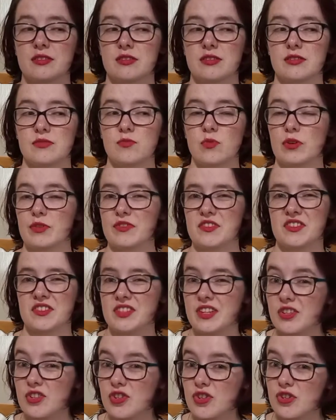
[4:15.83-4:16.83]
one of the
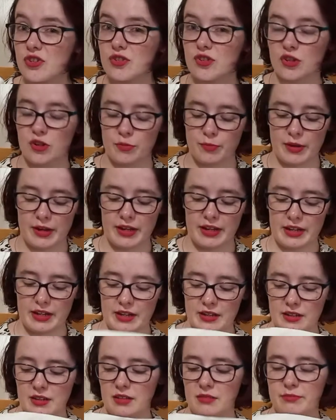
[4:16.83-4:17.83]
stitchers or
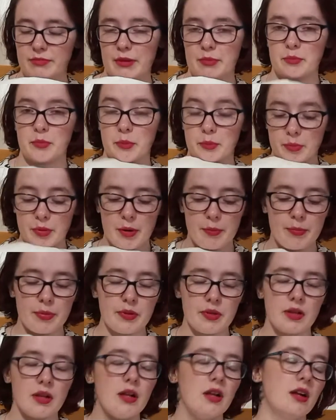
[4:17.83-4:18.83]
by Peppermint
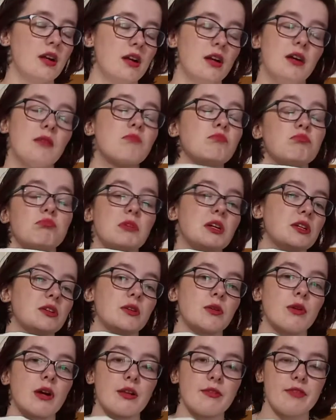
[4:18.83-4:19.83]
Purple. I don't
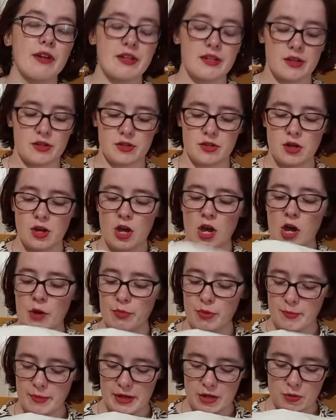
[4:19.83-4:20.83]
know, I'll find out.
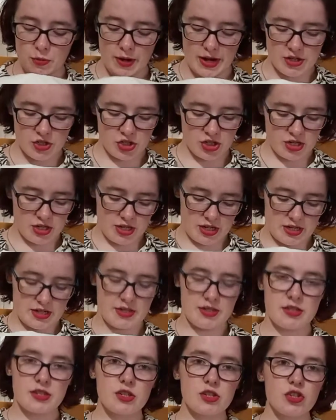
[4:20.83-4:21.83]
But my question
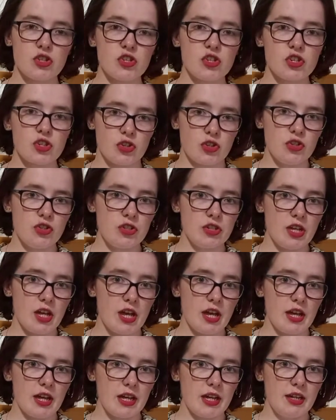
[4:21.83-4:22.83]
is, should
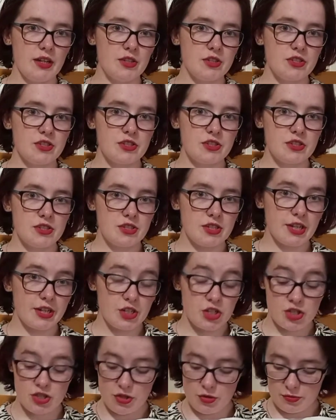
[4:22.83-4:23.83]
I
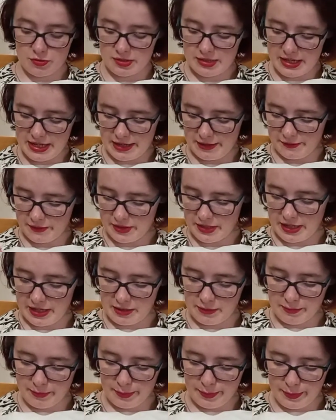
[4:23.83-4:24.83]
stitch those leaves
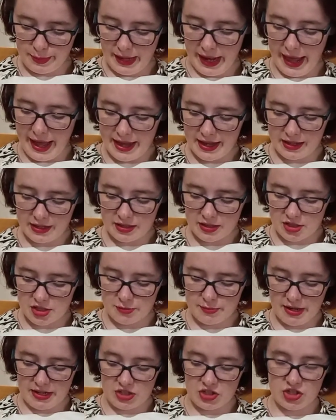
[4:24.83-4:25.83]
in black to
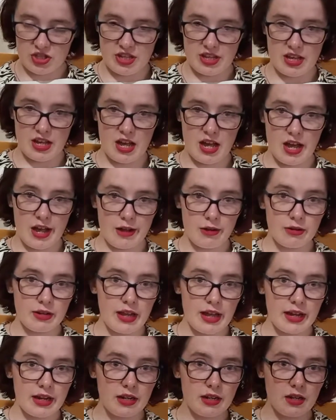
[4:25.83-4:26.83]
match the
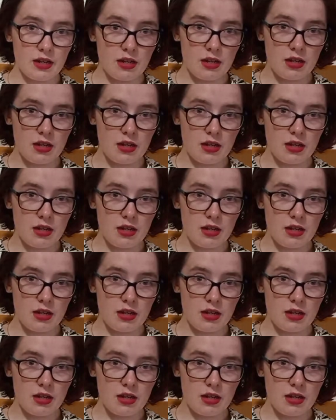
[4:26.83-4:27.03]
outline,